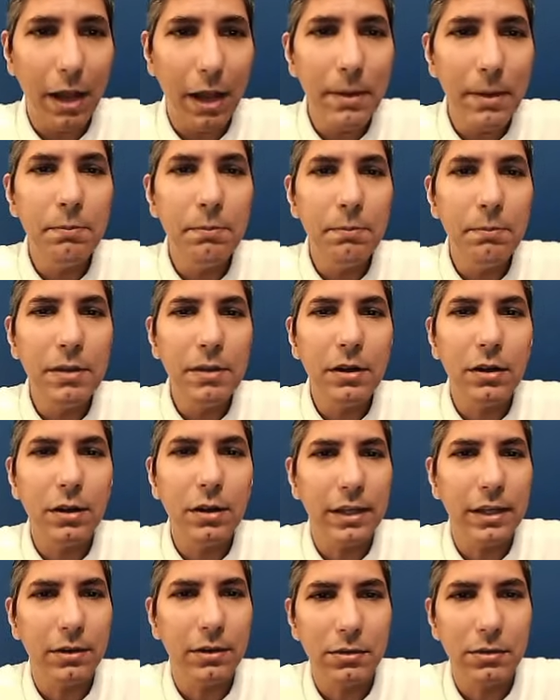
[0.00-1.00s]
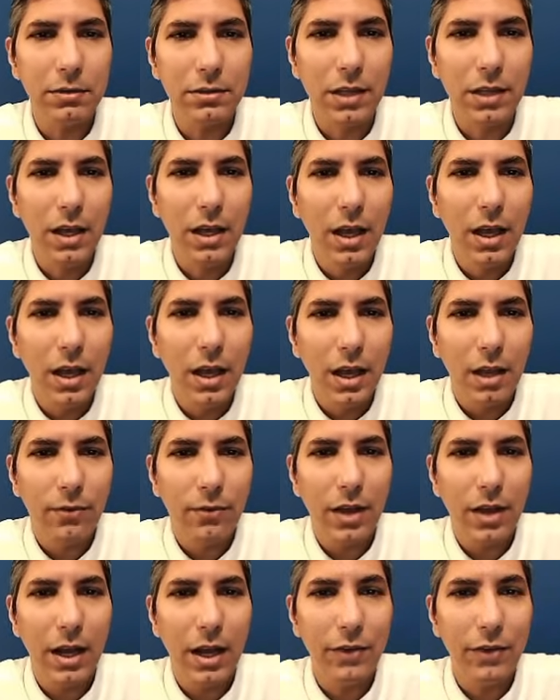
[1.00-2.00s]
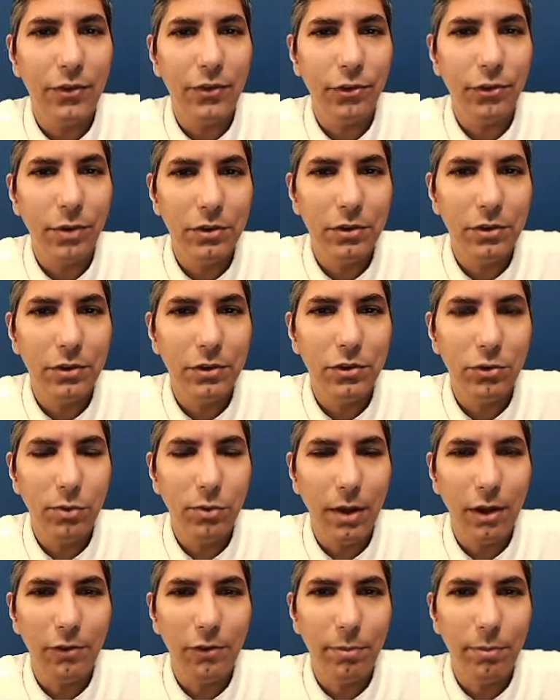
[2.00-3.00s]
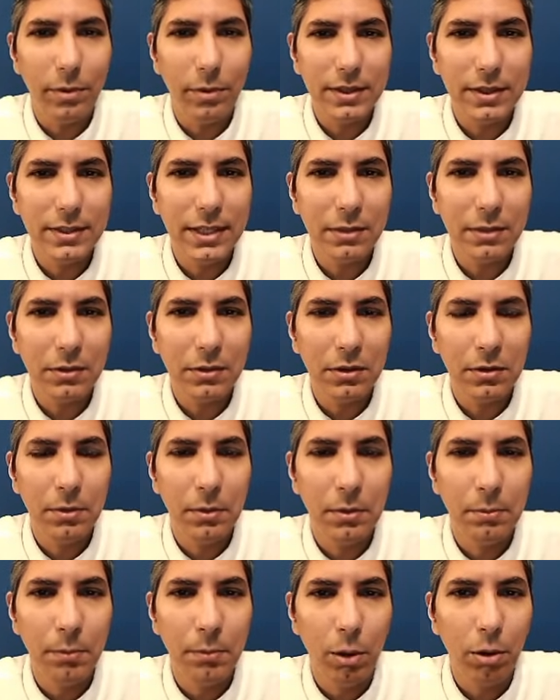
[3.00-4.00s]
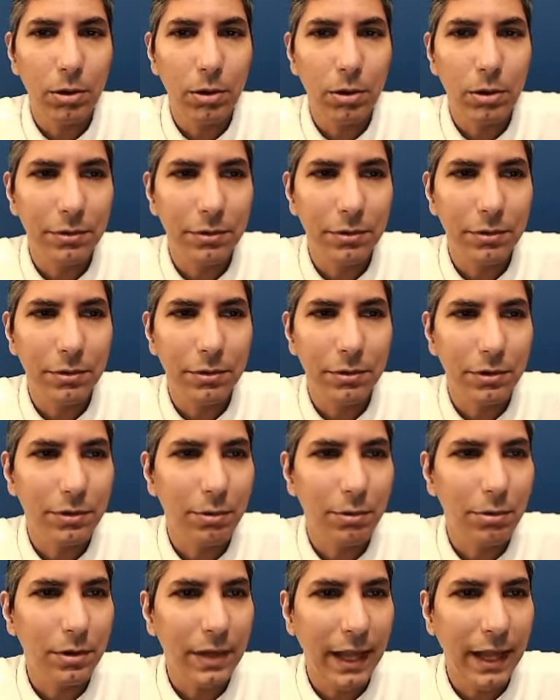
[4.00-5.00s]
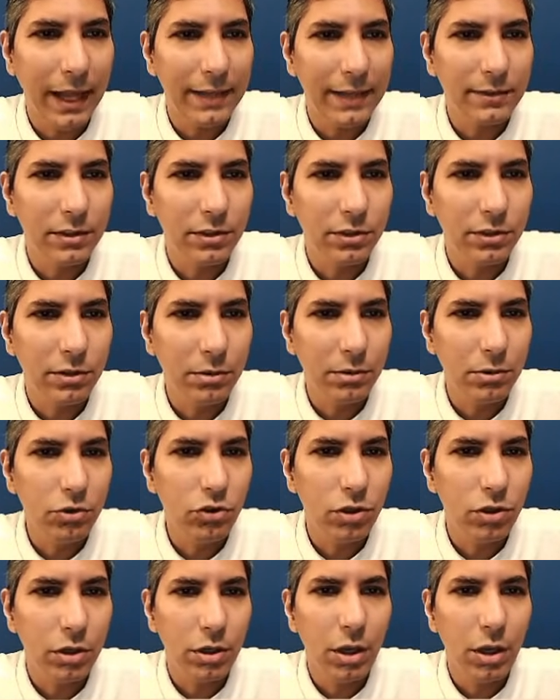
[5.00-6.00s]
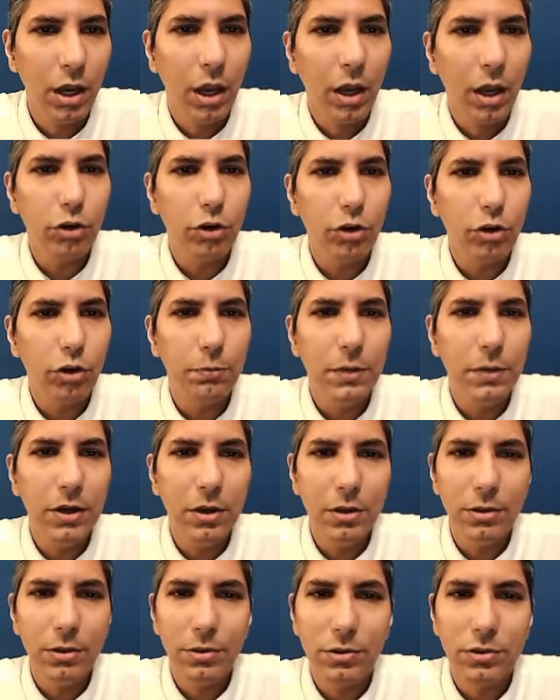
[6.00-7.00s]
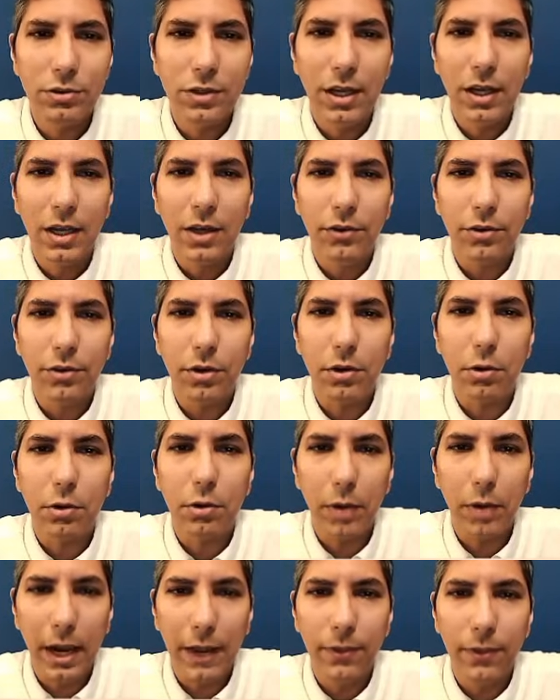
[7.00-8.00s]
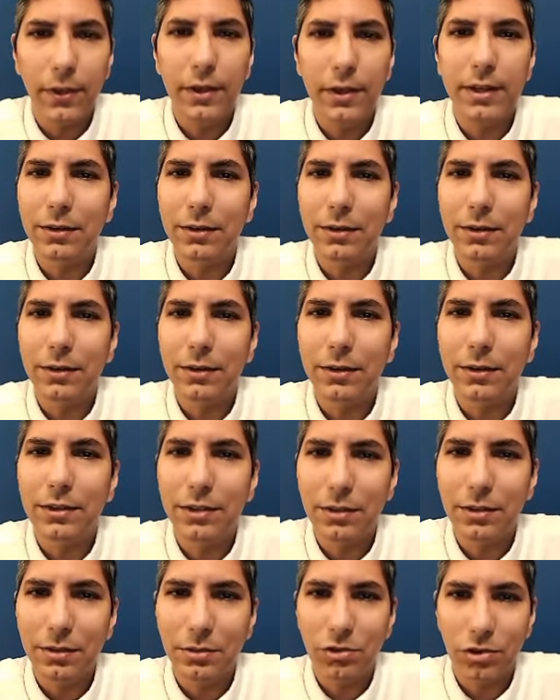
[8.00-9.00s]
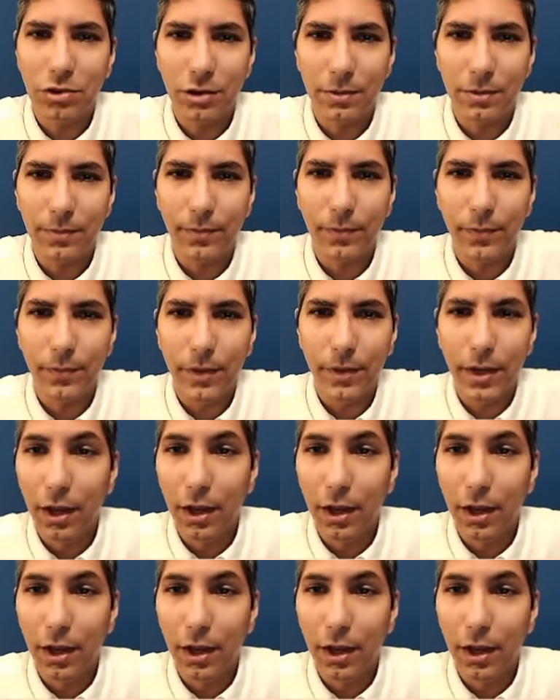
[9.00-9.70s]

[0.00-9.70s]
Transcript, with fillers: How many milliliters of concentrated 12.0 molar hydrochloric acid solution should be used to create the desired solution?